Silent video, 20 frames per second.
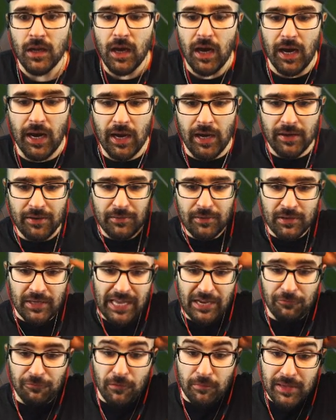uh,
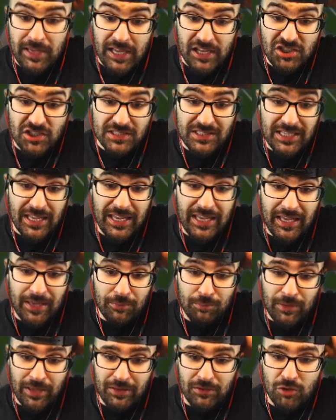like for me, he just,
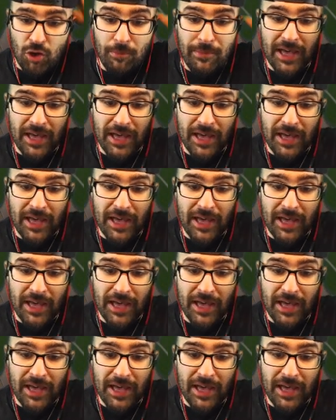he, no